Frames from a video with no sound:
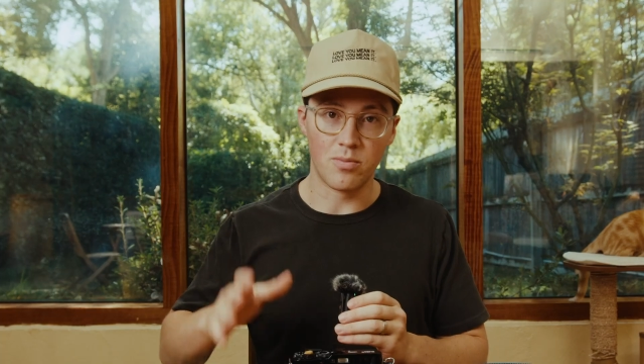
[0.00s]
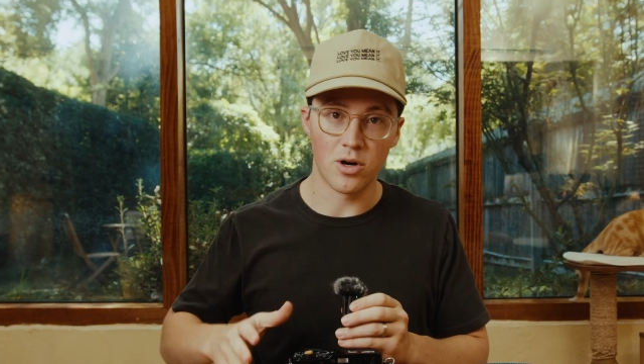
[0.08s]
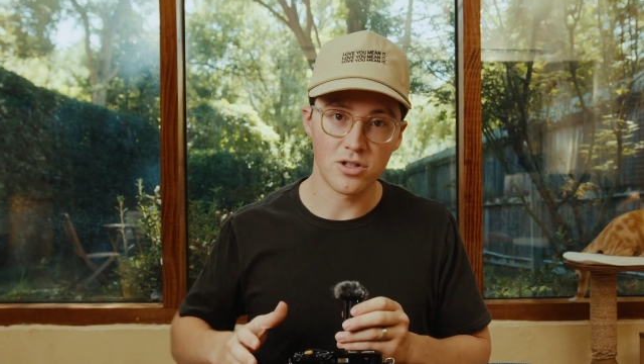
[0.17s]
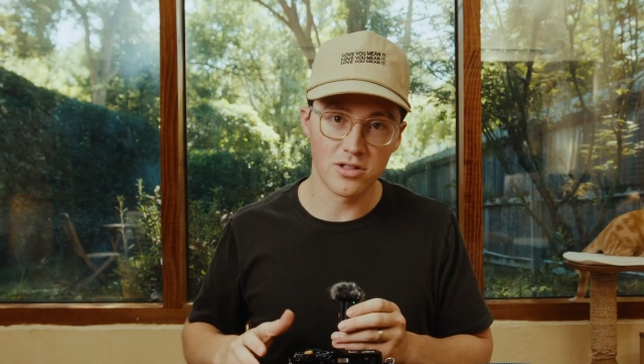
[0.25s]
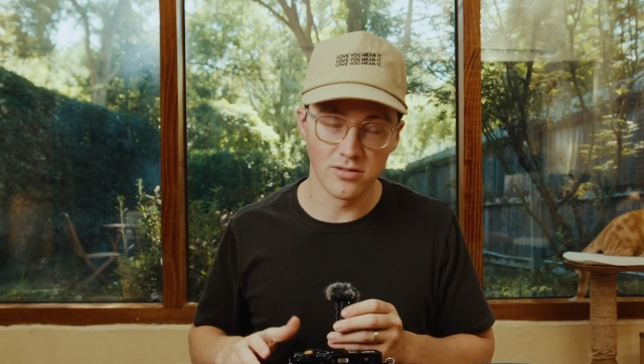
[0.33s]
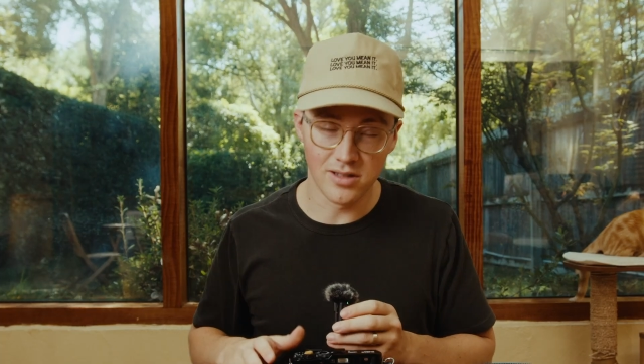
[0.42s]

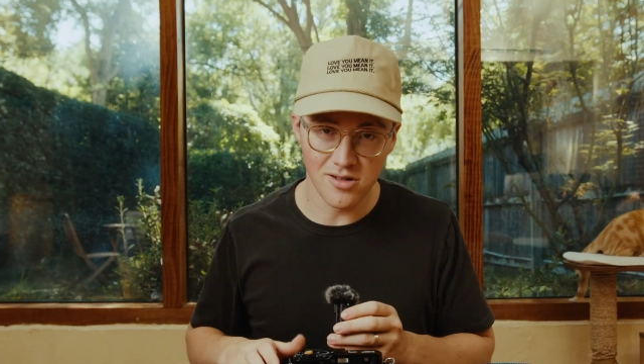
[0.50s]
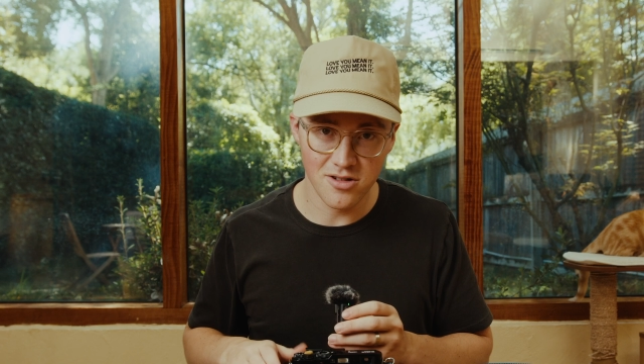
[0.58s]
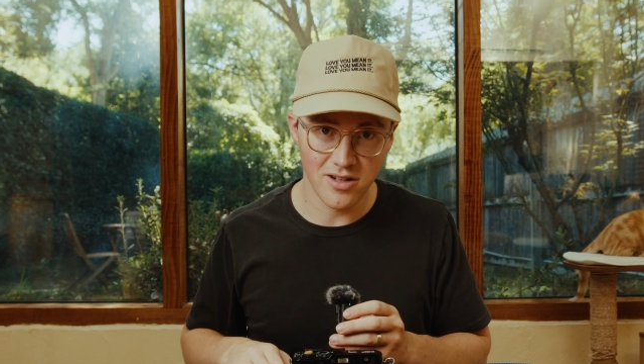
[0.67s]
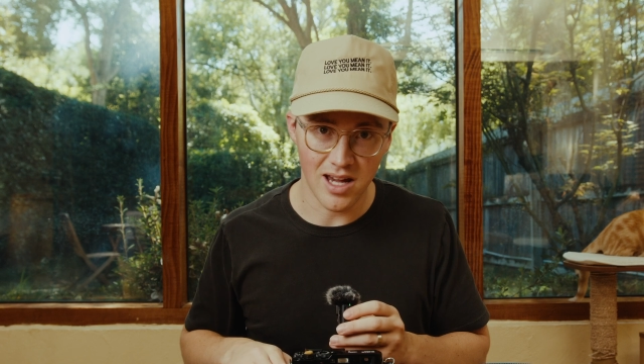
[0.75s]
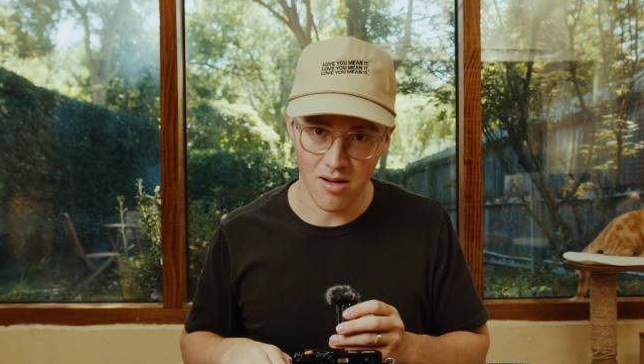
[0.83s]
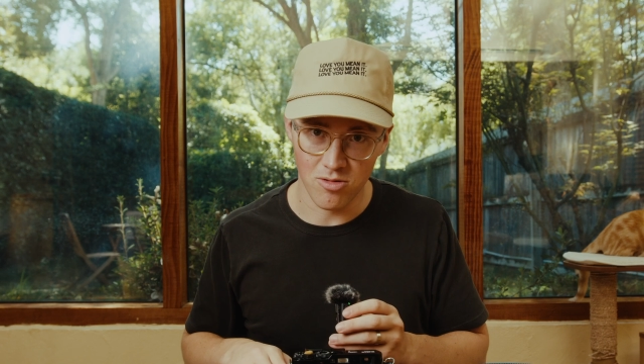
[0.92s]
personal
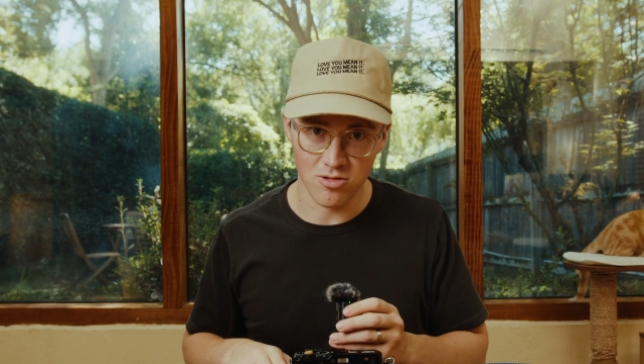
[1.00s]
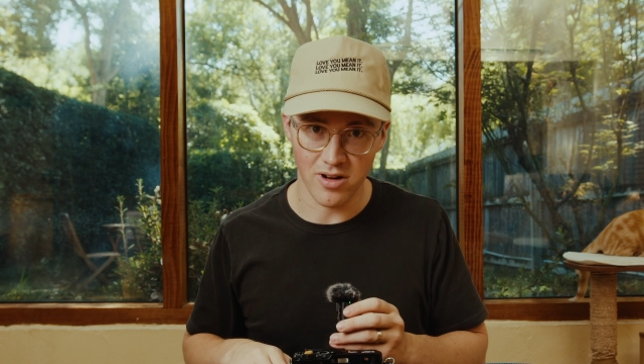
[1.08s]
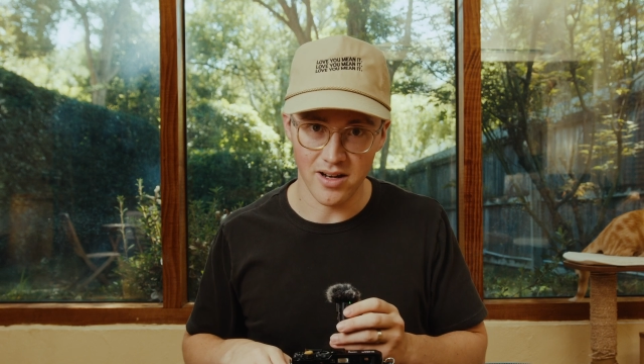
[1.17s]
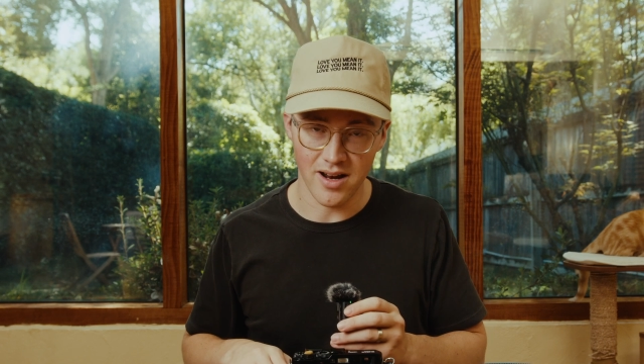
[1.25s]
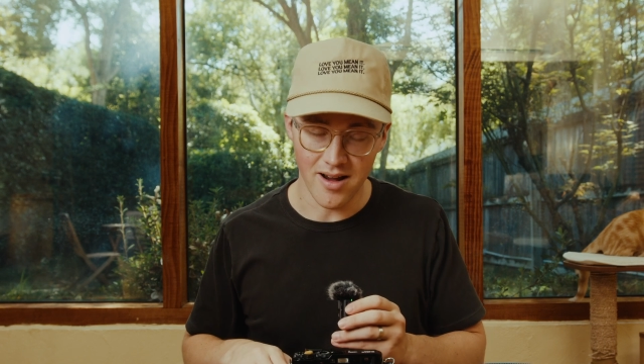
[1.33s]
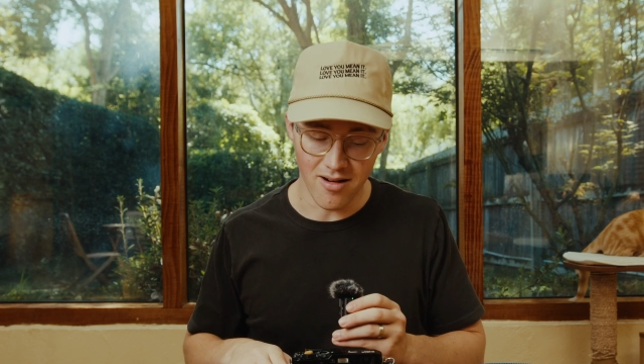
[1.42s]
go-to cameras
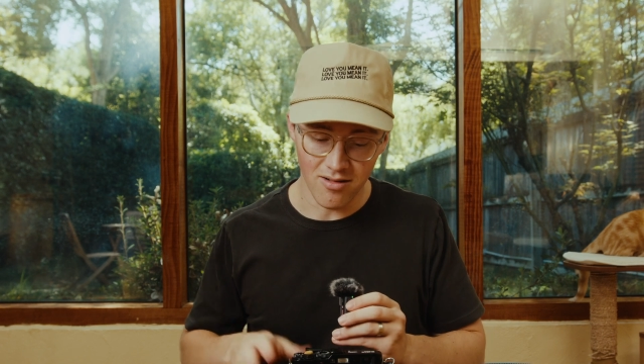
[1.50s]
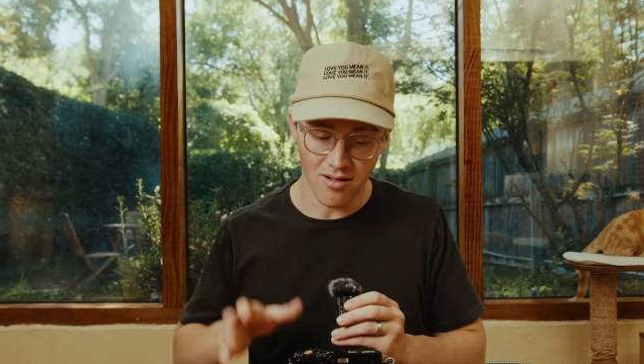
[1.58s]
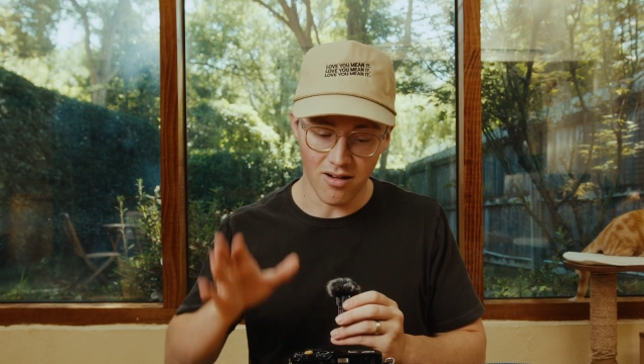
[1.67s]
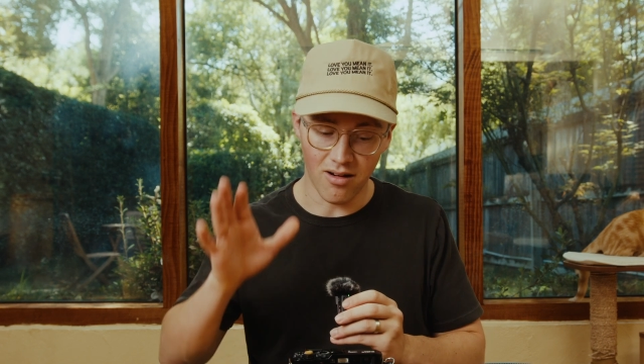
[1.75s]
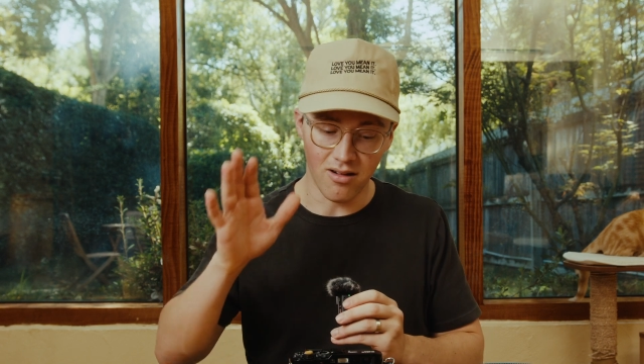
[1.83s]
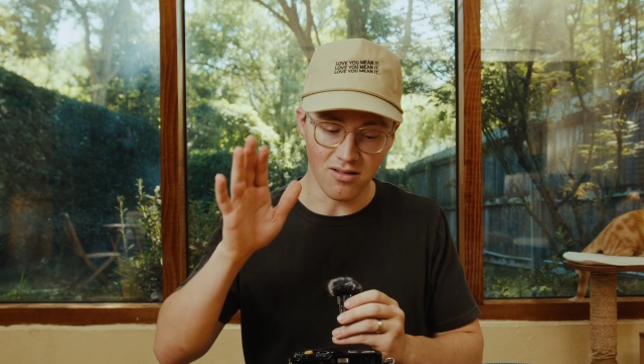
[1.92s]
right now
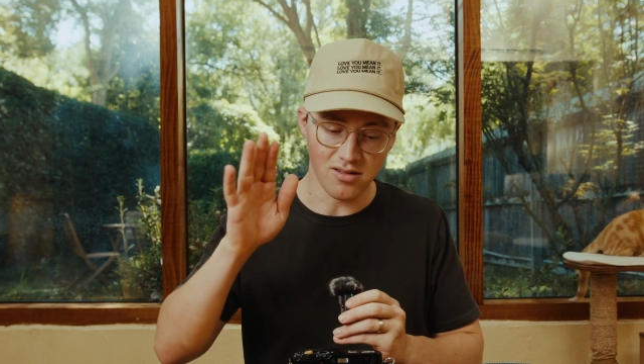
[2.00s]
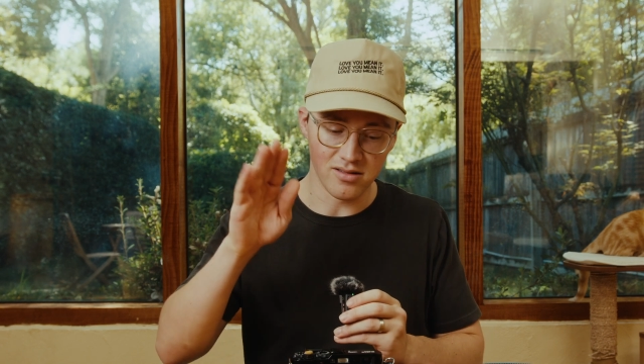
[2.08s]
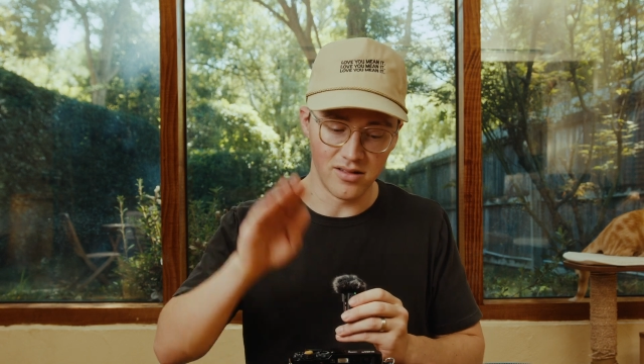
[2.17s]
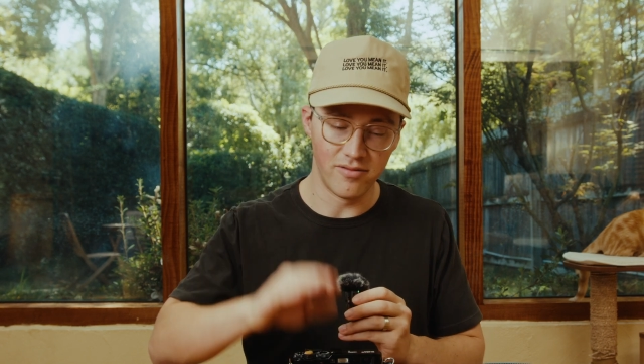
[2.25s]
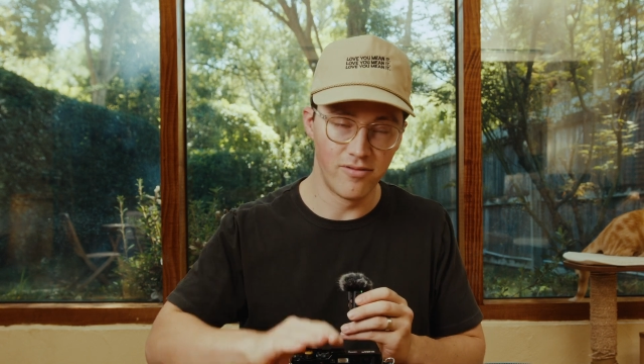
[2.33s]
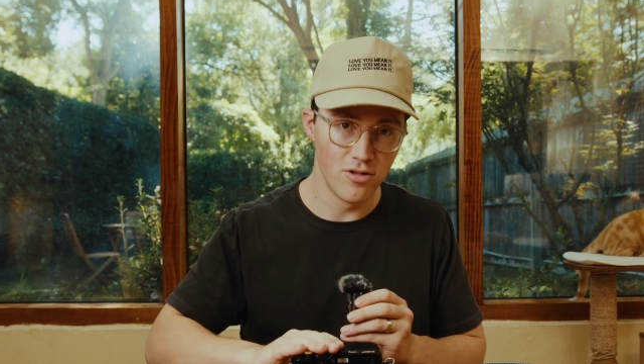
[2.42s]
are
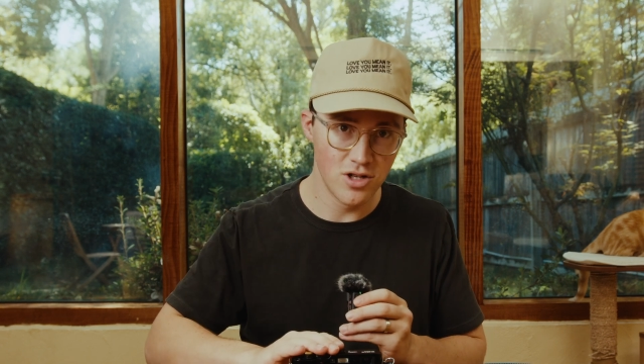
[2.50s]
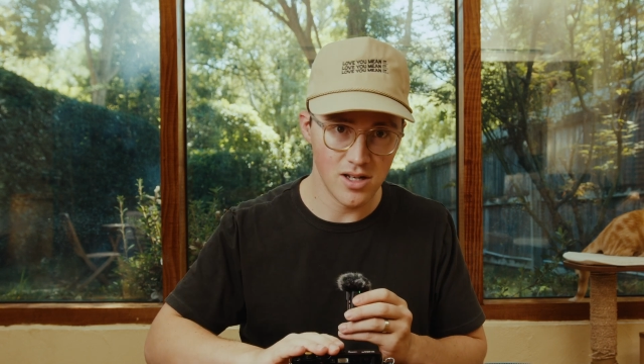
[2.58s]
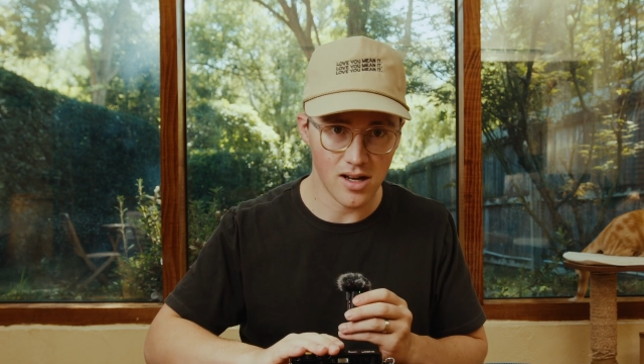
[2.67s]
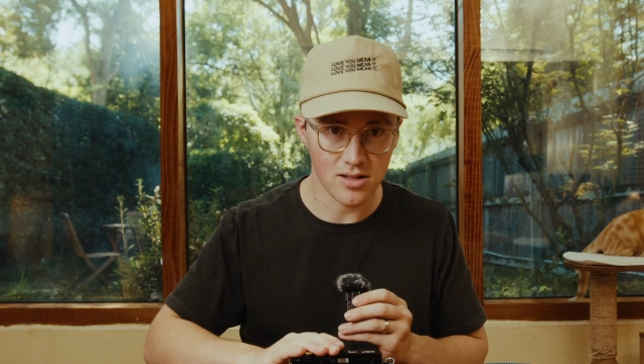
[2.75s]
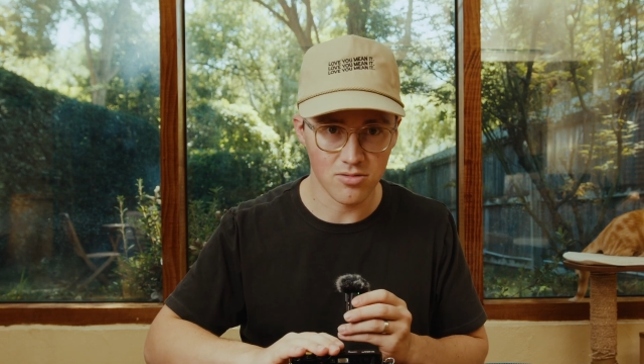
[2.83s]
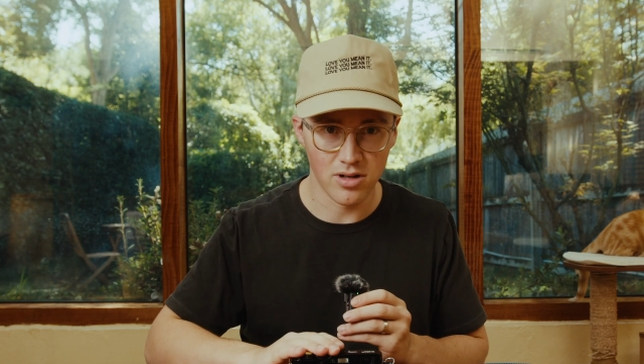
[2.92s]
the
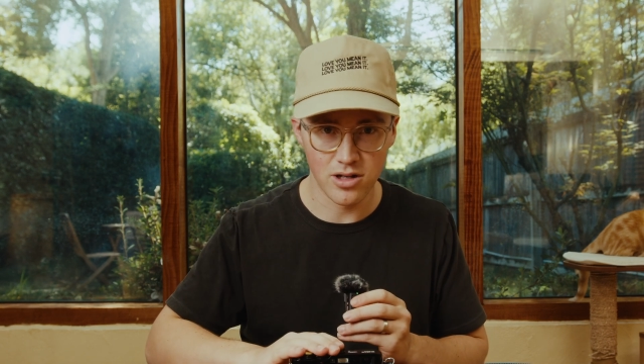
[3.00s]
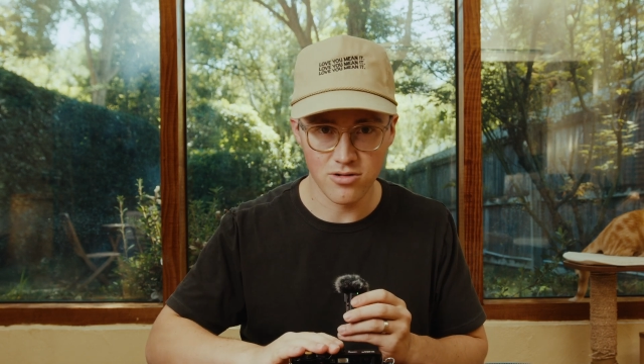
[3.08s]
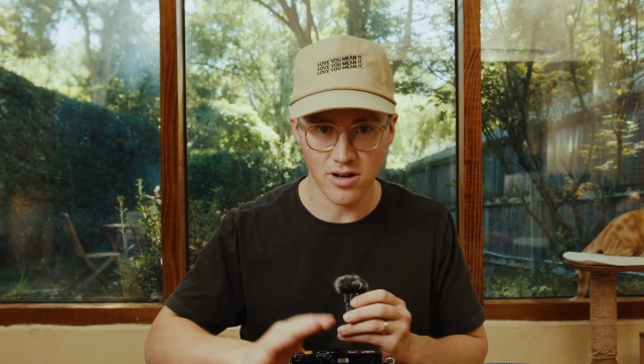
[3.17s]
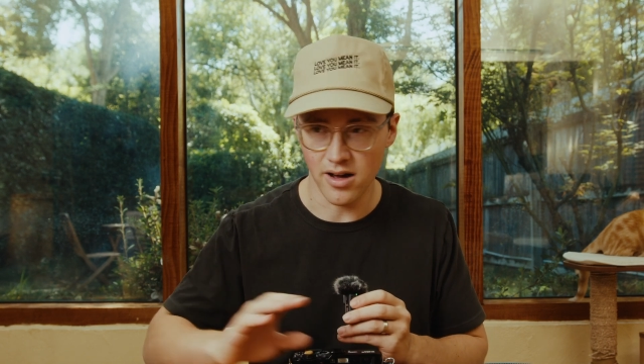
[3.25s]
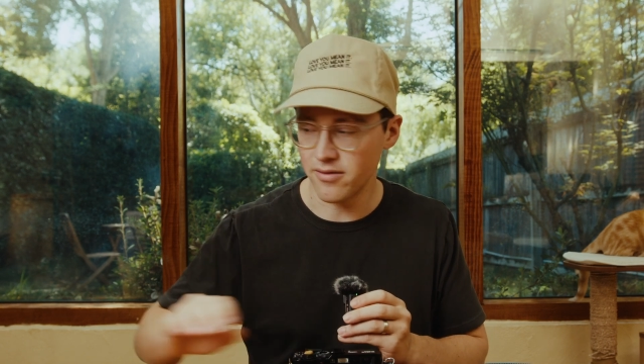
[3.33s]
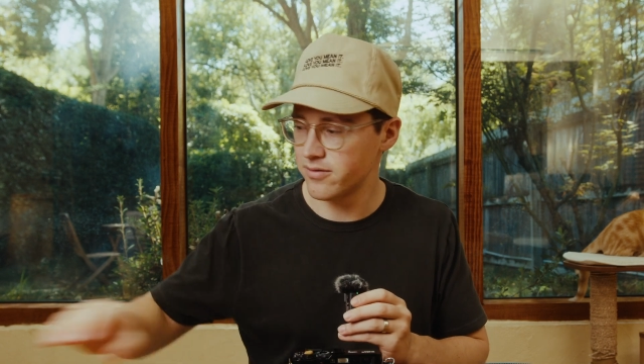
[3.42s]
Fuji
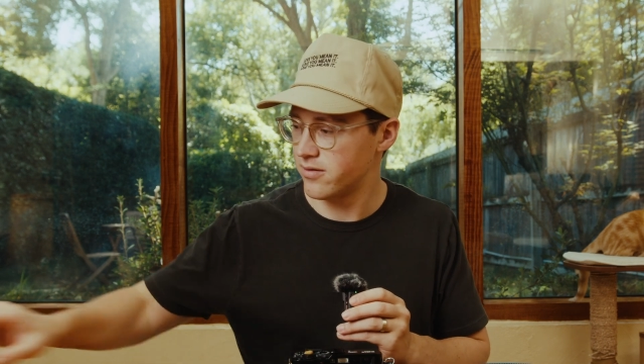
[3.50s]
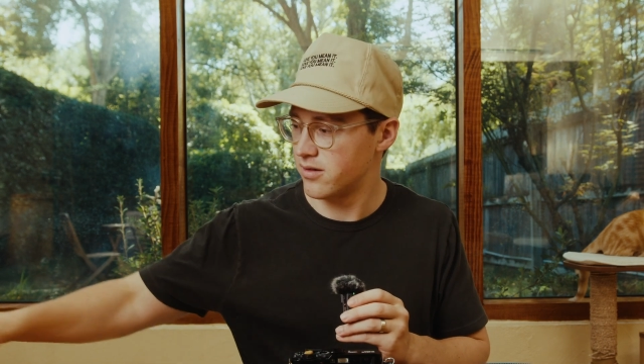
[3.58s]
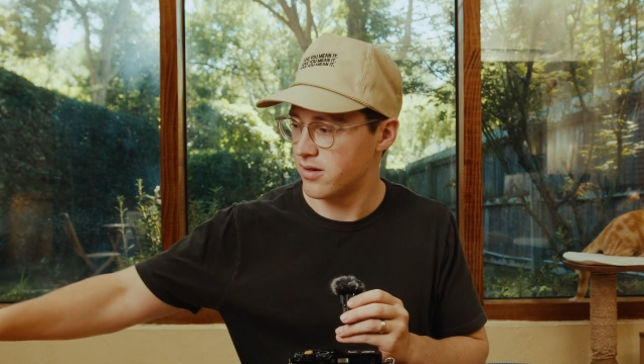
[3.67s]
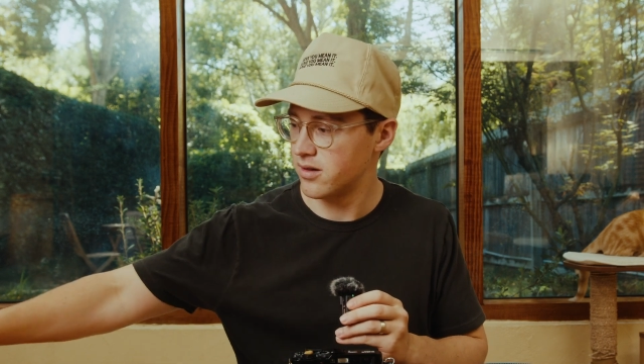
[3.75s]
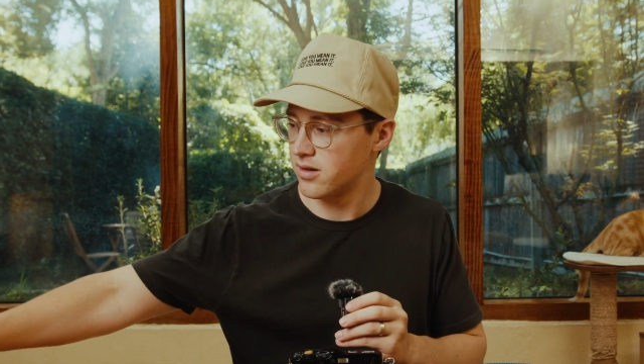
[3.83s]
X100F,